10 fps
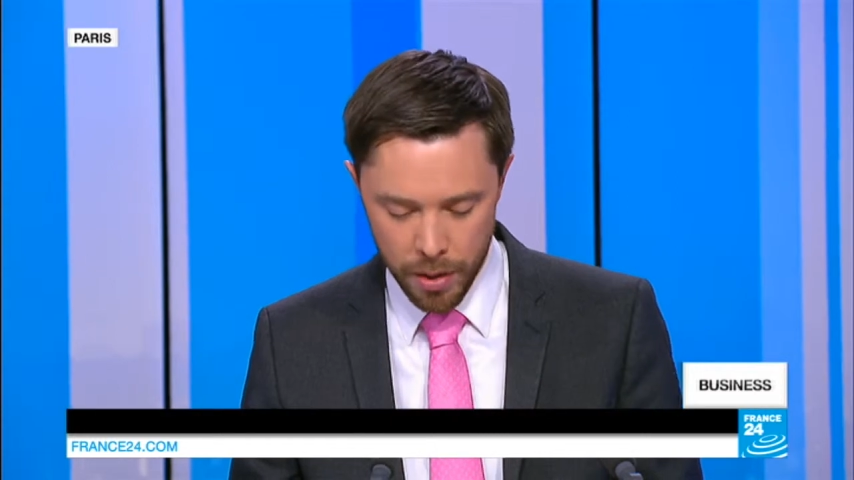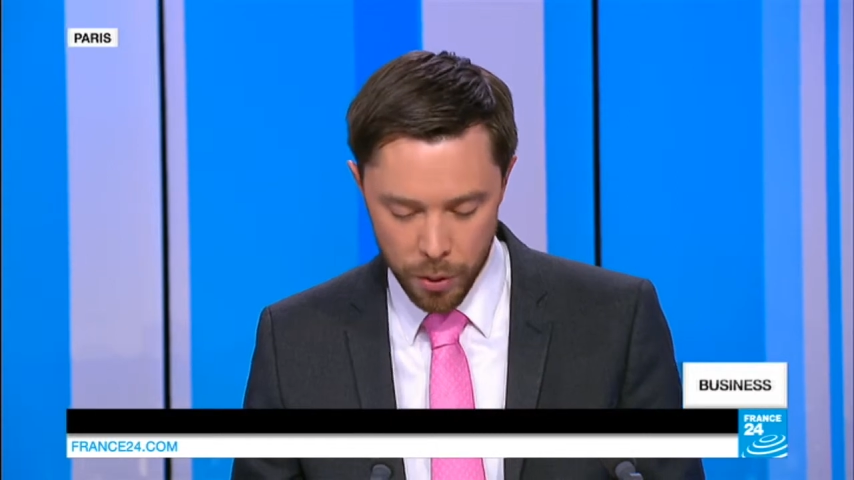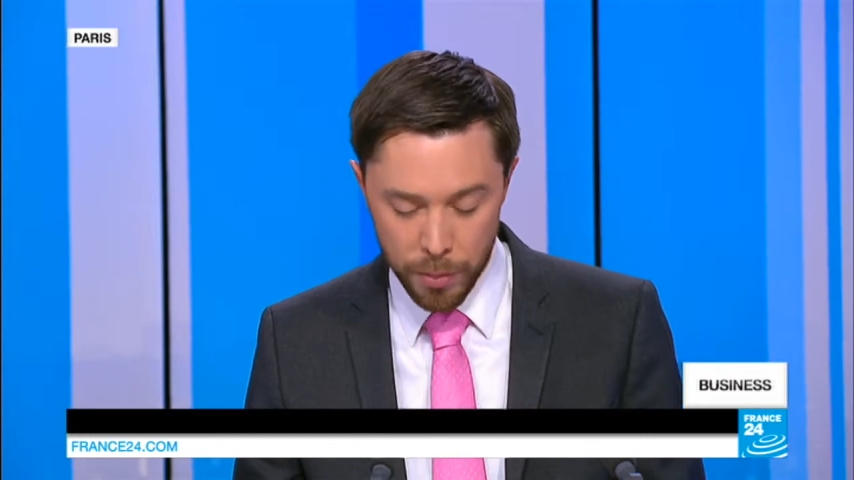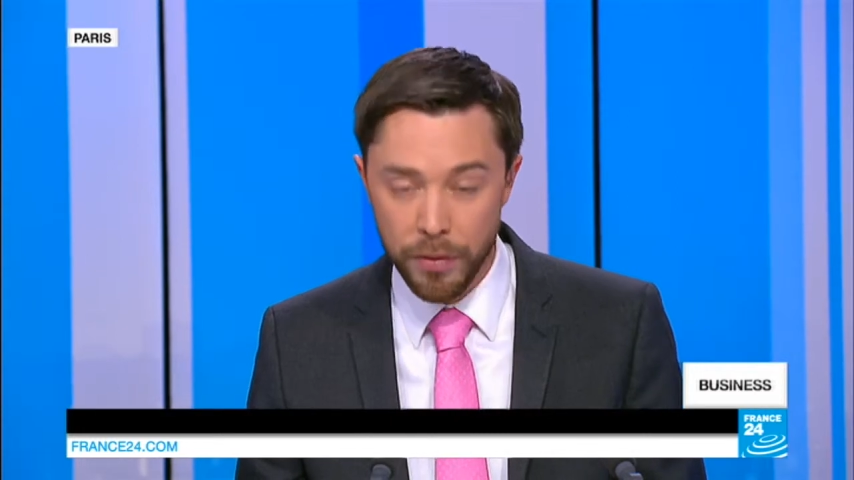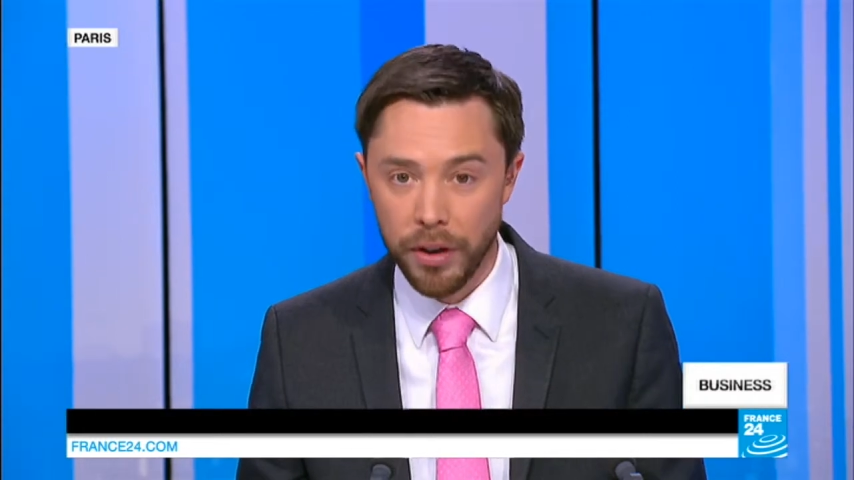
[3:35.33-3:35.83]

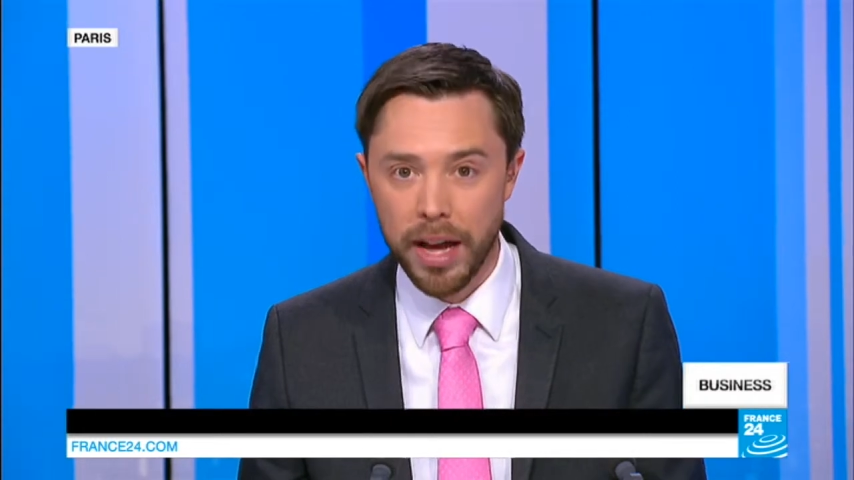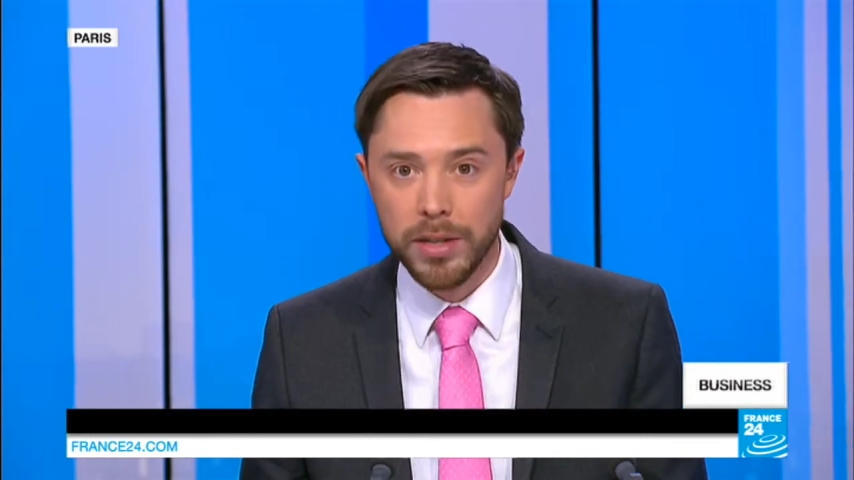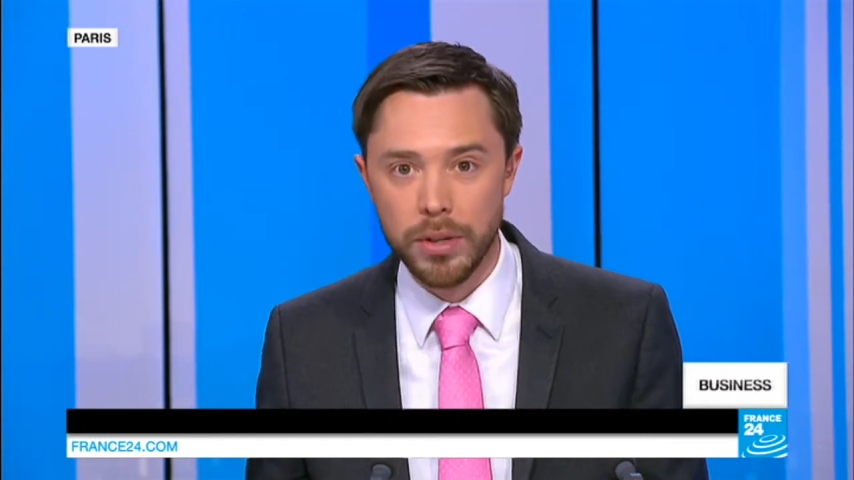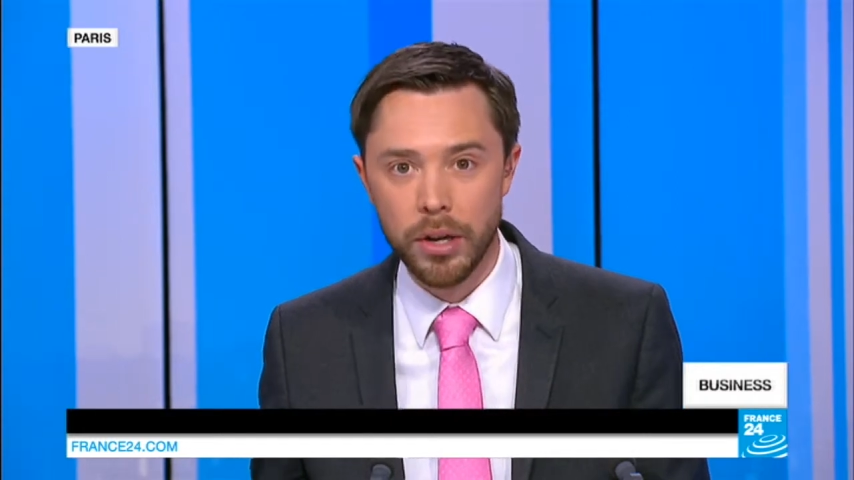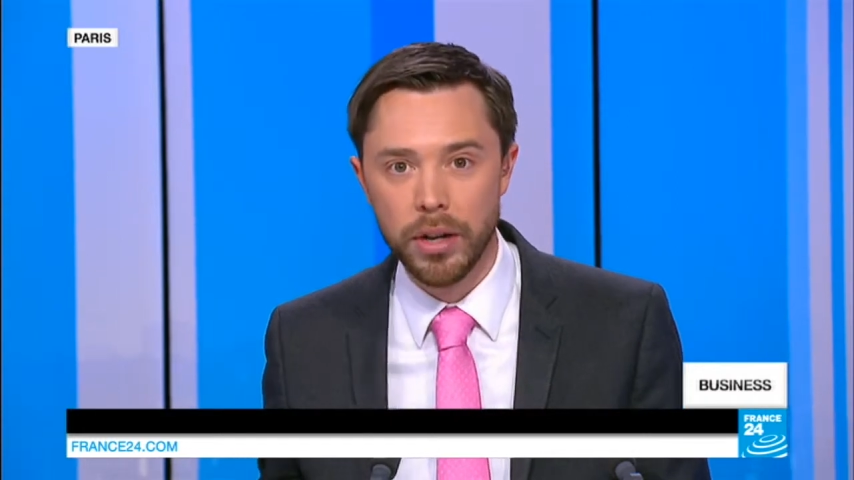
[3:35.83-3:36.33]
We'll move on
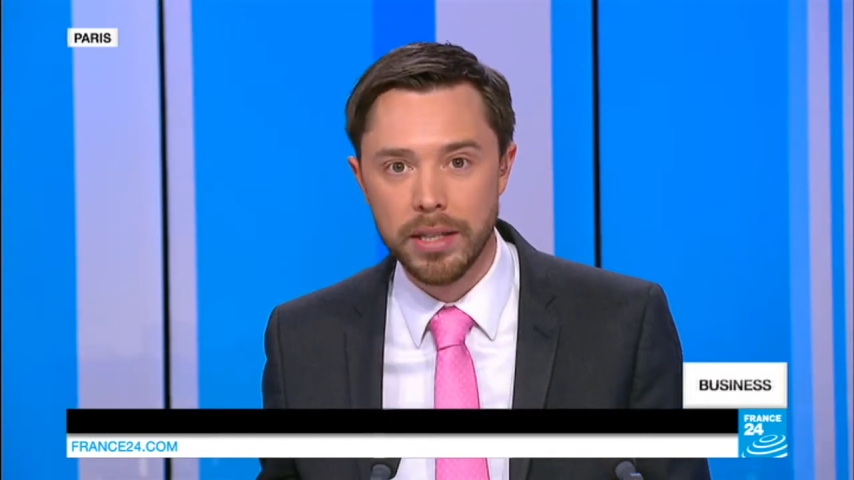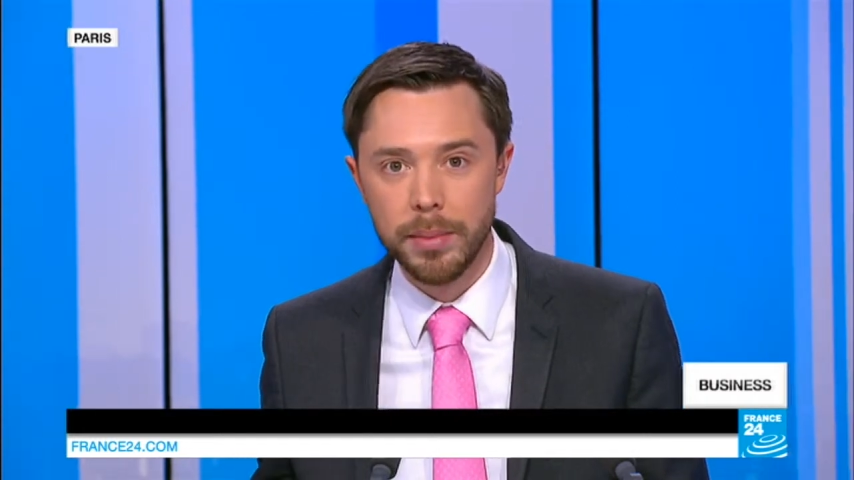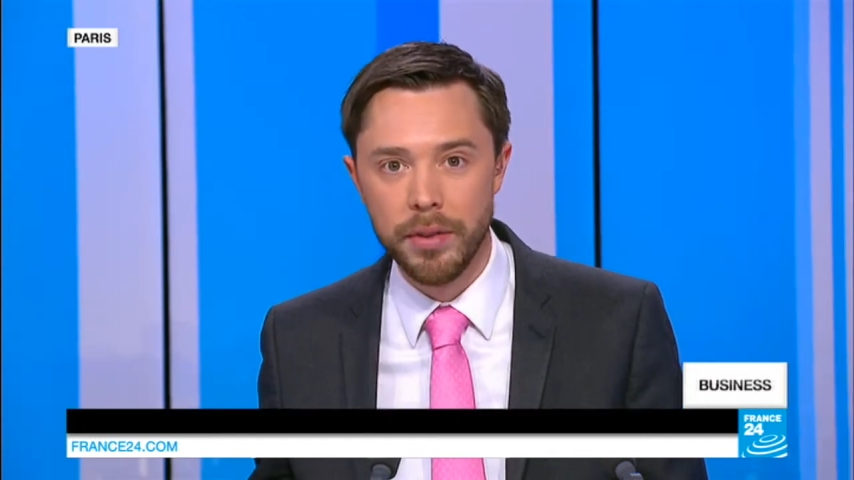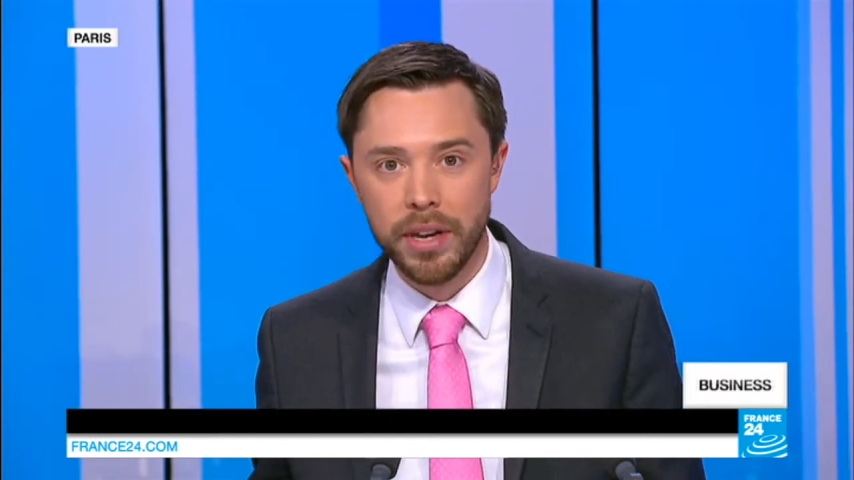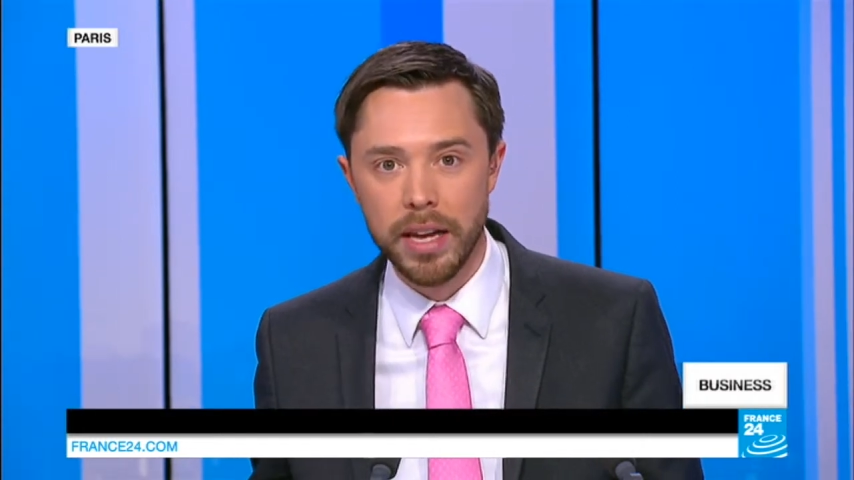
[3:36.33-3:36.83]
next with a look at
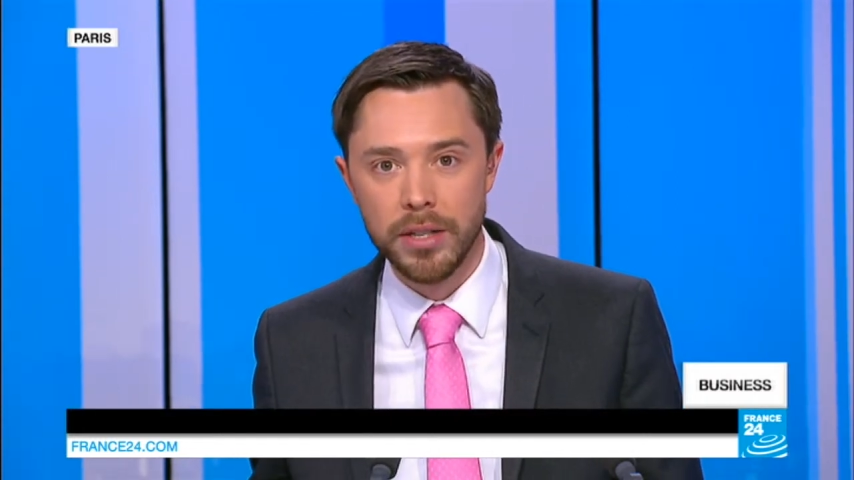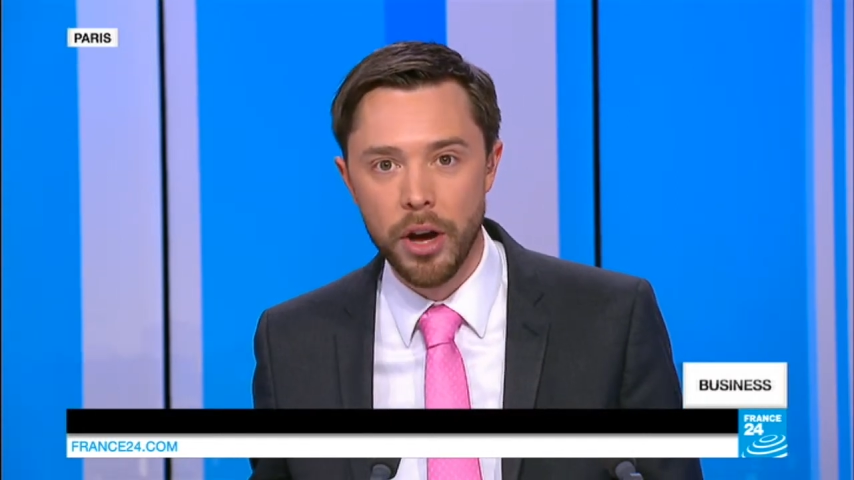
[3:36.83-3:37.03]
some of the day's